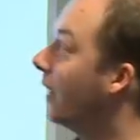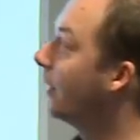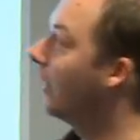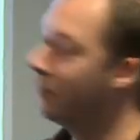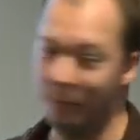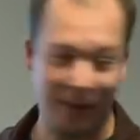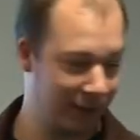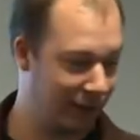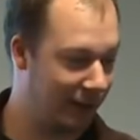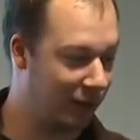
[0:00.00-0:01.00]
like um,
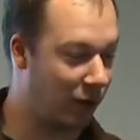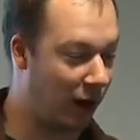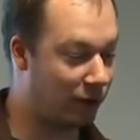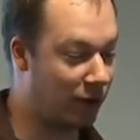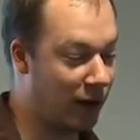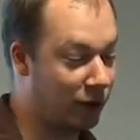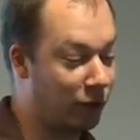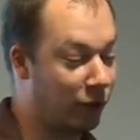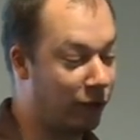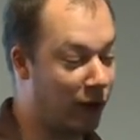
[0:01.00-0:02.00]
methods in derived
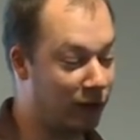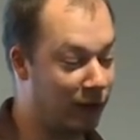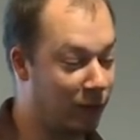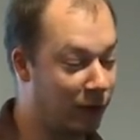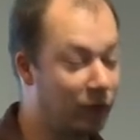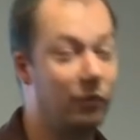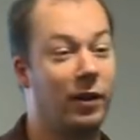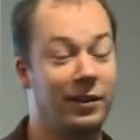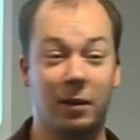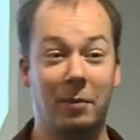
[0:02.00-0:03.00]
classes run faster than ones we
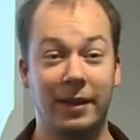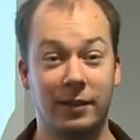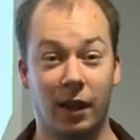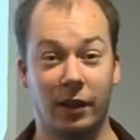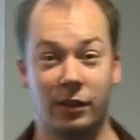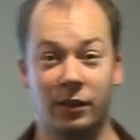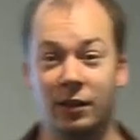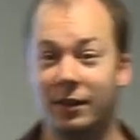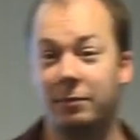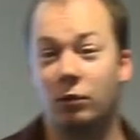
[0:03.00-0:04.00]
find in the base class.
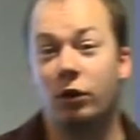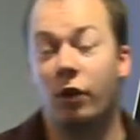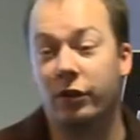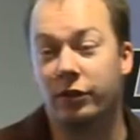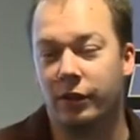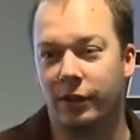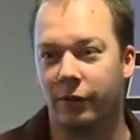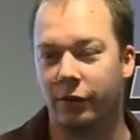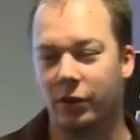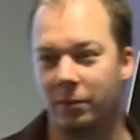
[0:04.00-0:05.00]
It's absolute nonsense in
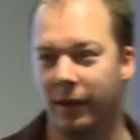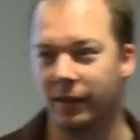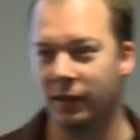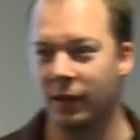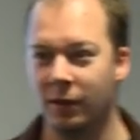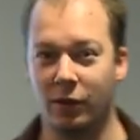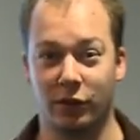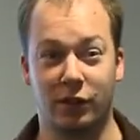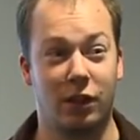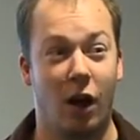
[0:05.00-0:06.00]
the first place,
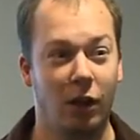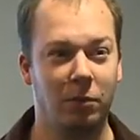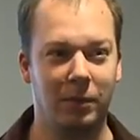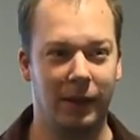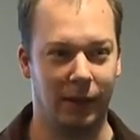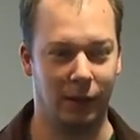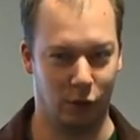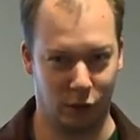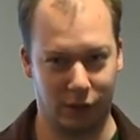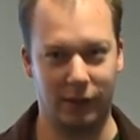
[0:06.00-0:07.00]
because it can't be
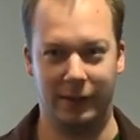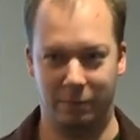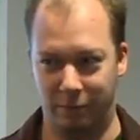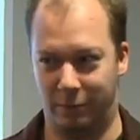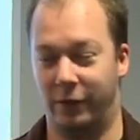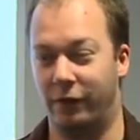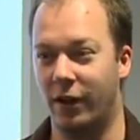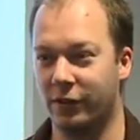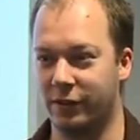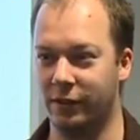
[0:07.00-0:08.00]
logically be
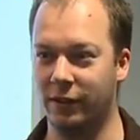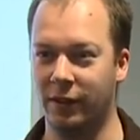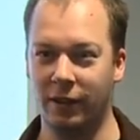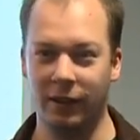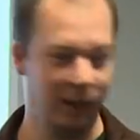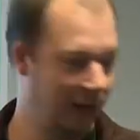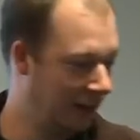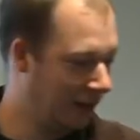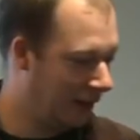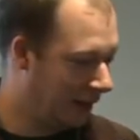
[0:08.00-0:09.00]
faster.
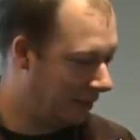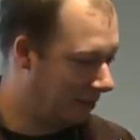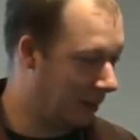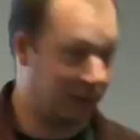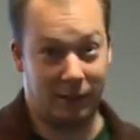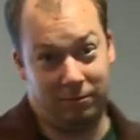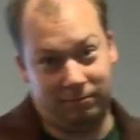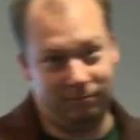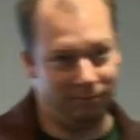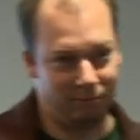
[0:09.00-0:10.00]
But
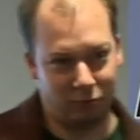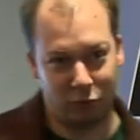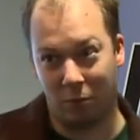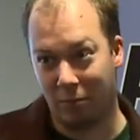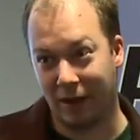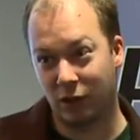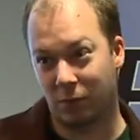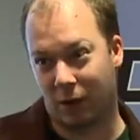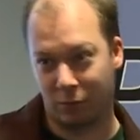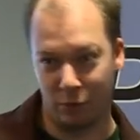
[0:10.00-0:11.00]
some
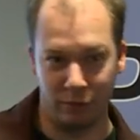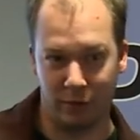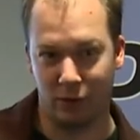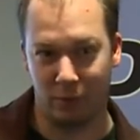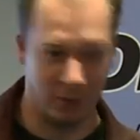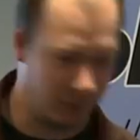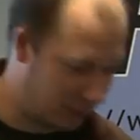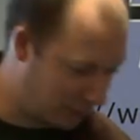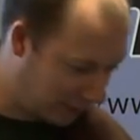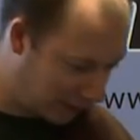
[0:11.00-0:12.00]
benchmark proof that so it must be
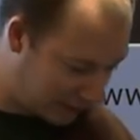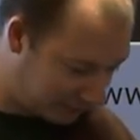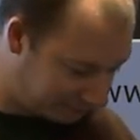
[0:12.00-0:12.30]
true, right?